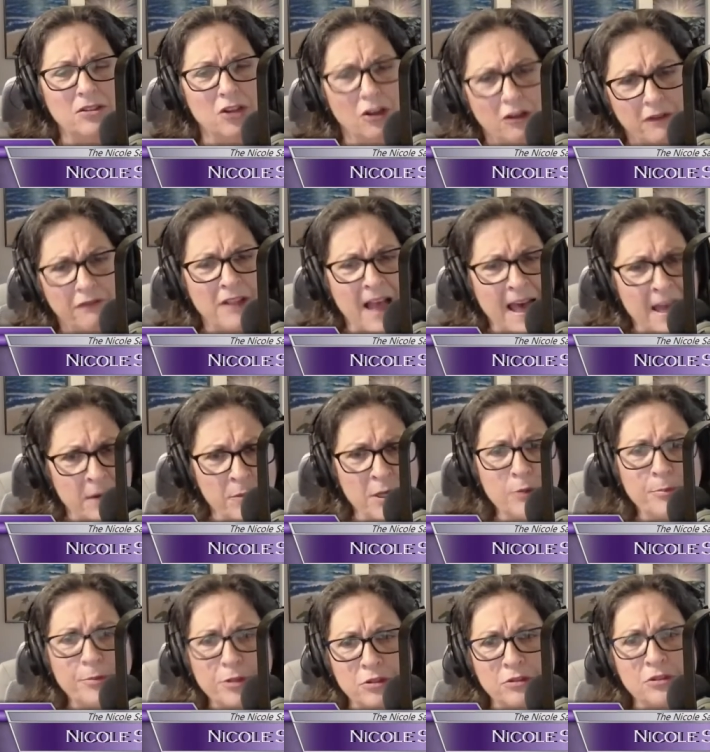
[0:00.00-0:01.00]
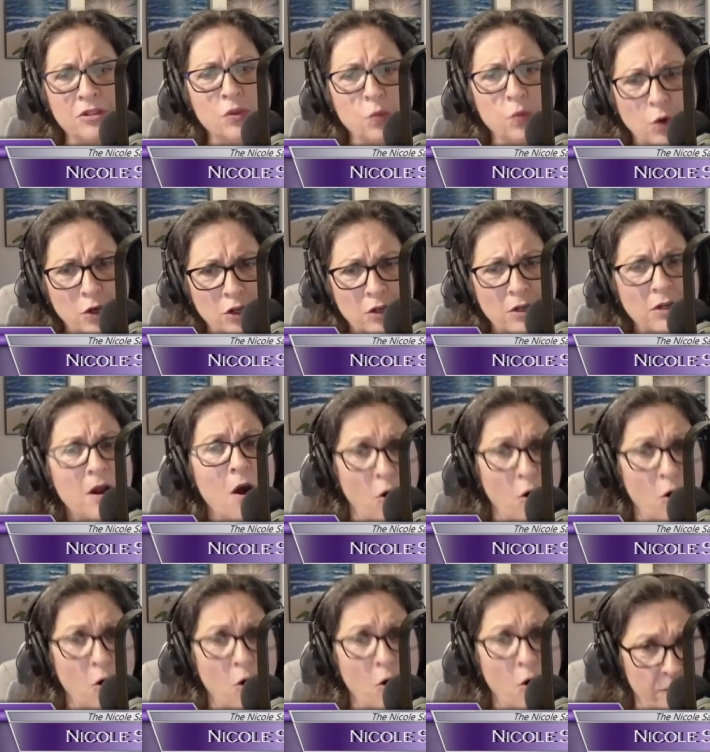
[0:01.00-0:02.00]
took Vladimir Putin's word
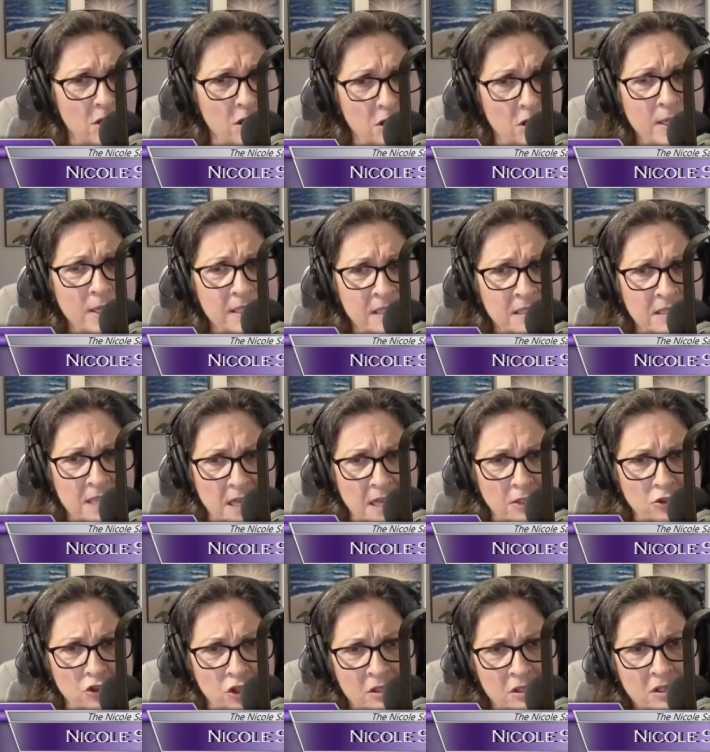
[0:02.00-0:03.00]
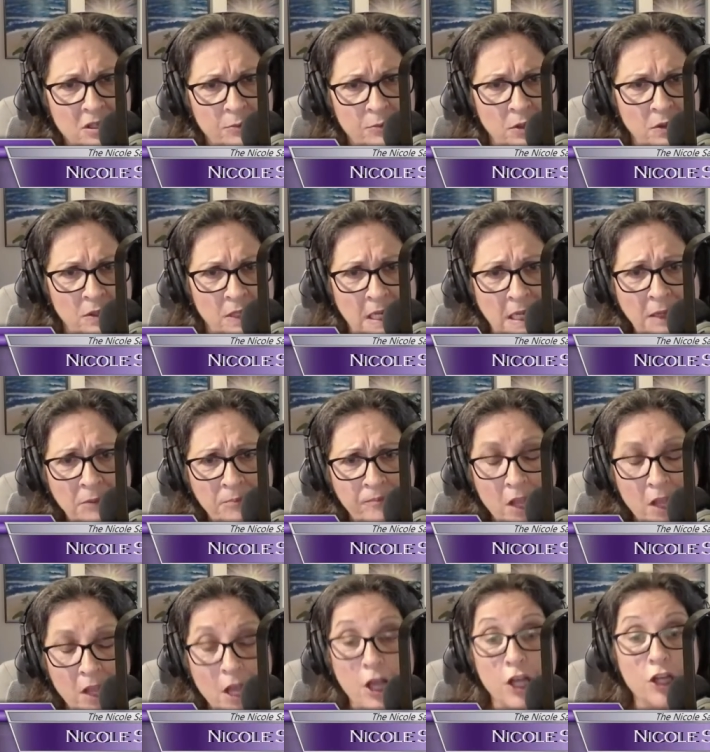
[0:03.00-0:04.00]
over the U.S. intelligence community,
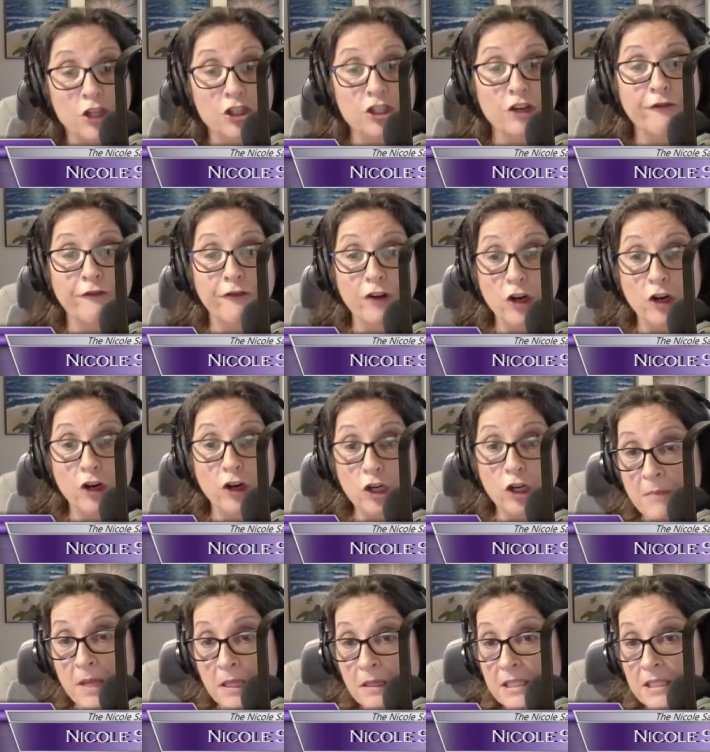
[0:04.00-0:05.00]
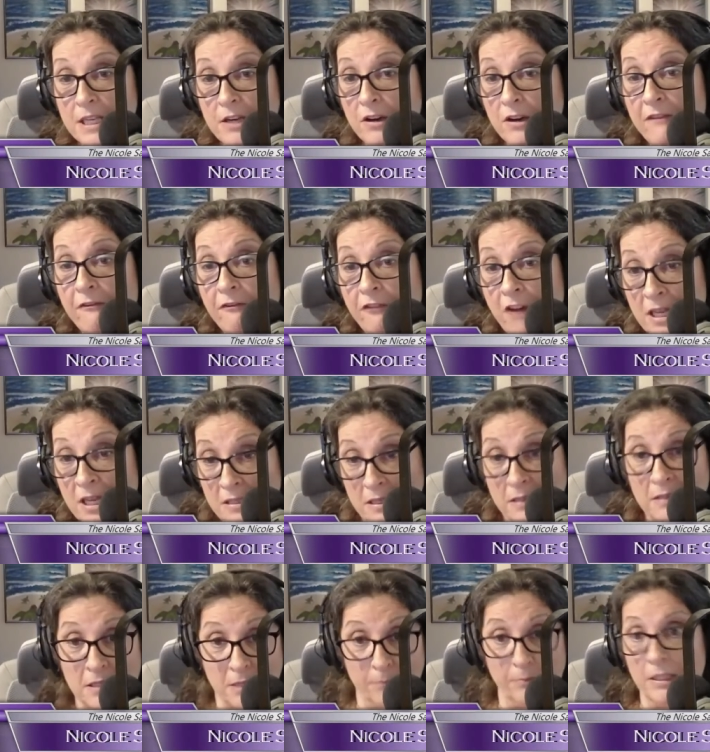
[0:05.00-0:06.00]
diverted military
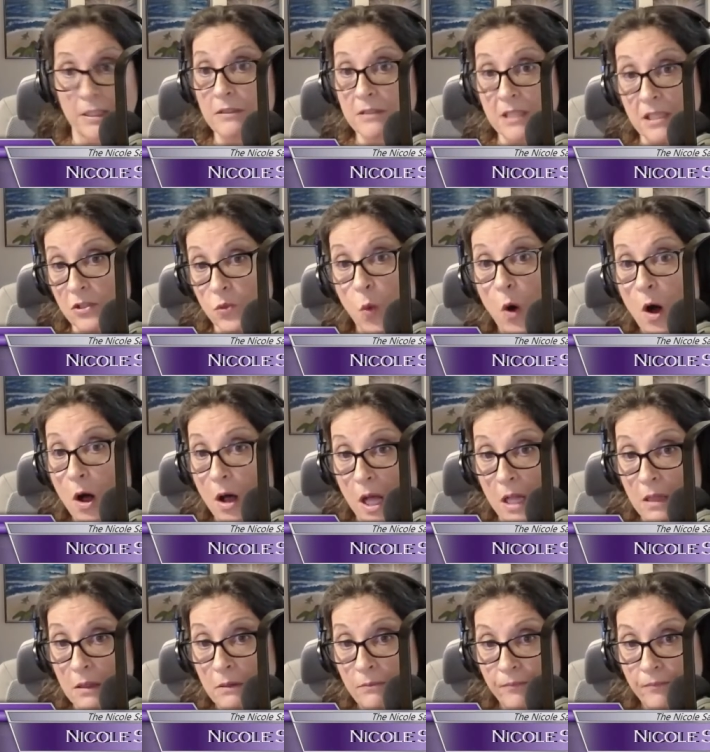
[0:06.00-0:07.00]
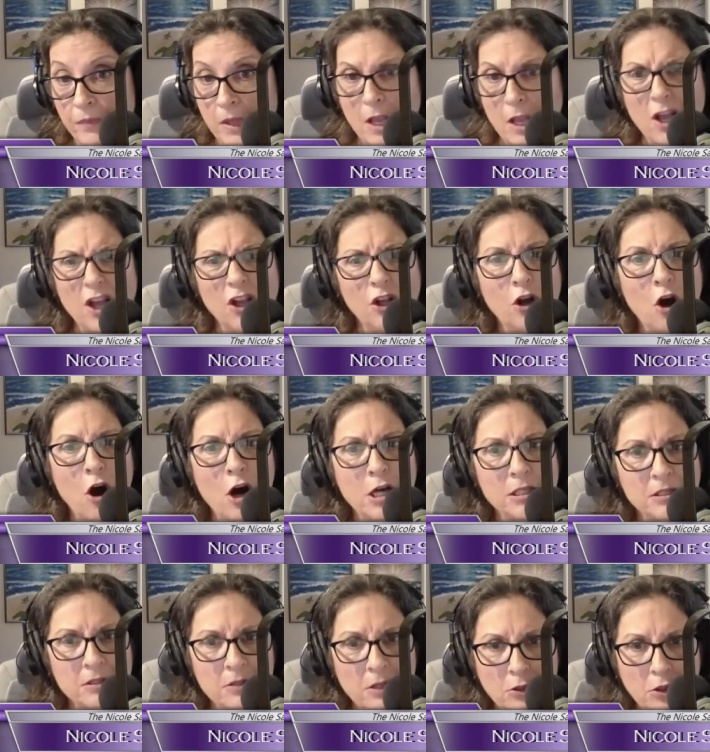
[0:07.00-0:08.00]
funding to build his wall,
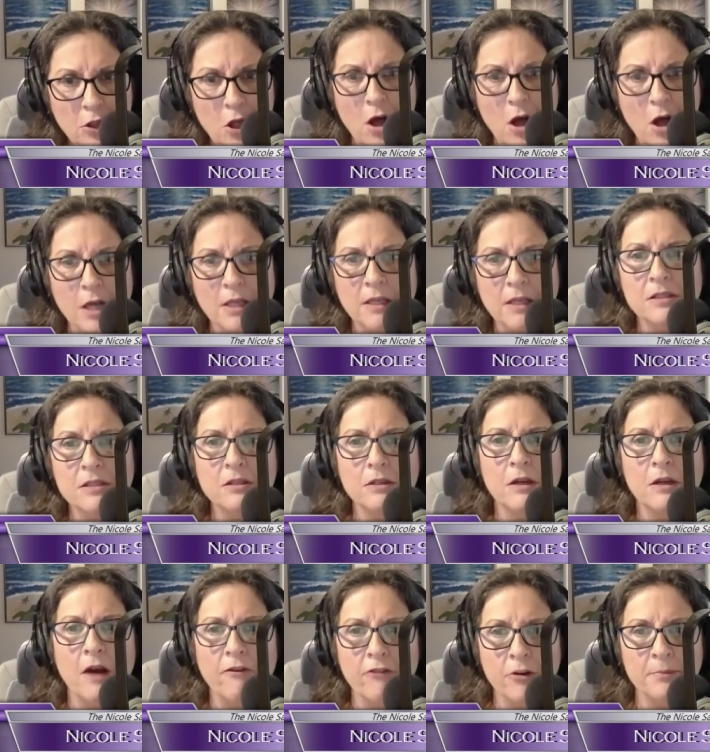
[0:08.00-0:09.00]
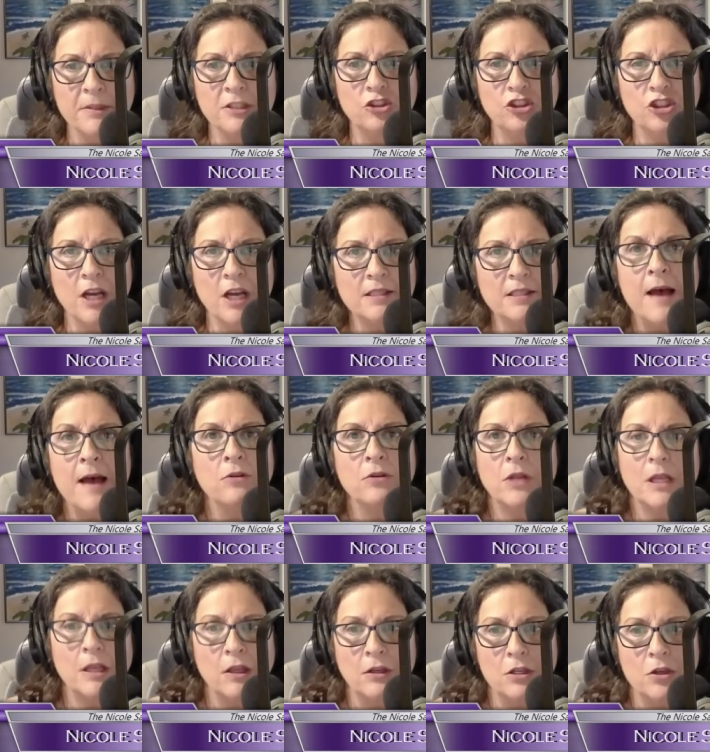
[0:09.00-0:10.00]
caused the longest government
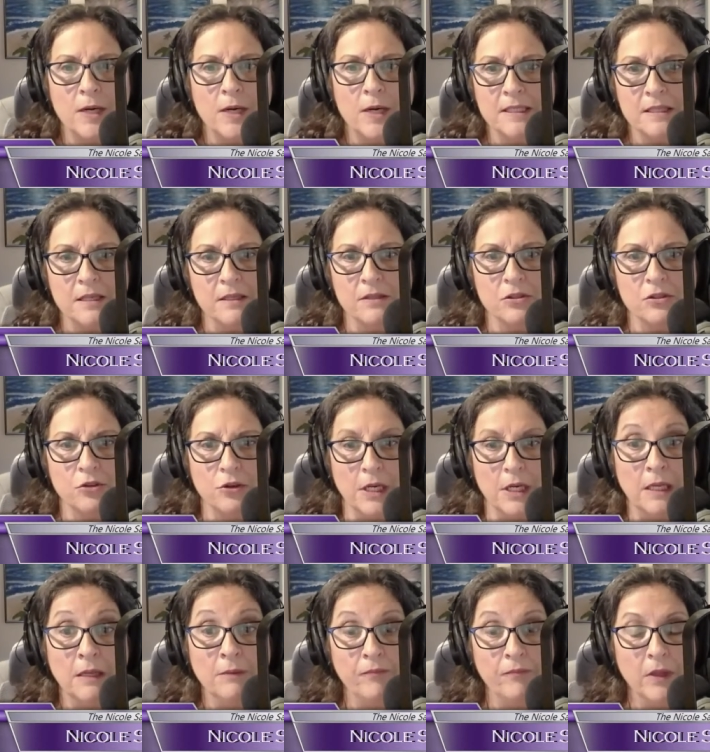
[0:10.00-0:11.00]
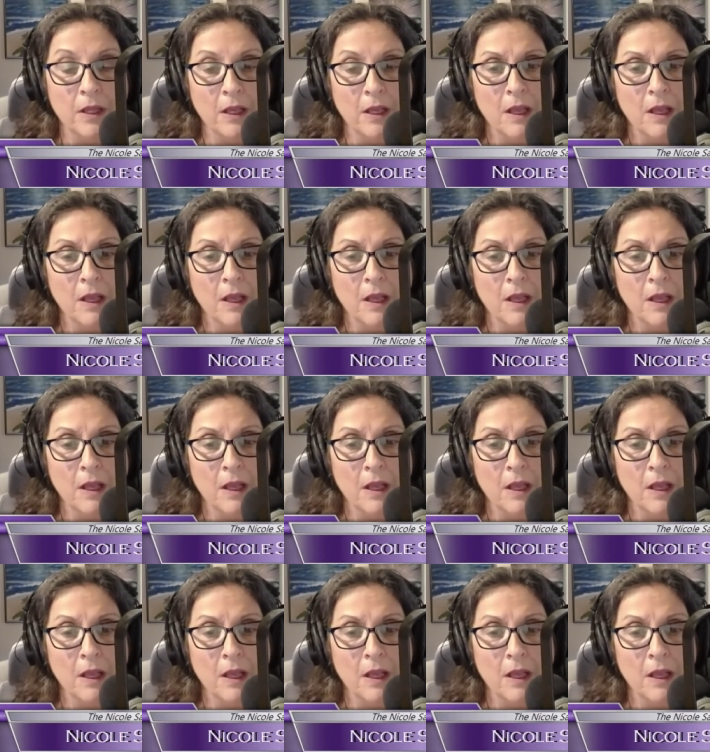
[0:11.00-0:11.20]
shutdown in U.S. history,